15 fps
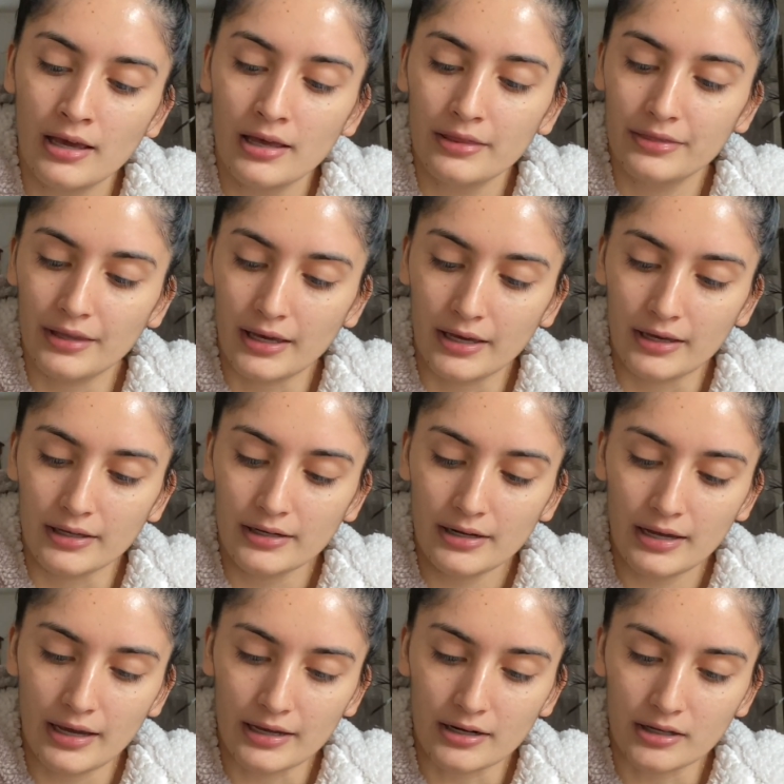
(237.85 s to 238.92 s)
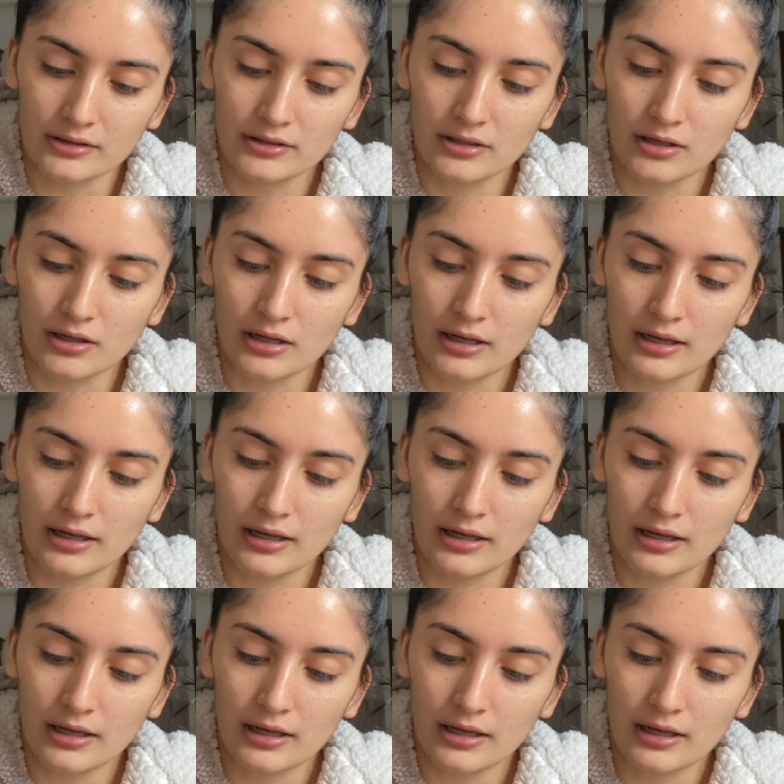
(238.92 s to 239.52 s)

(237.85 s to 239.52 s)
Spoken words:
Then I got the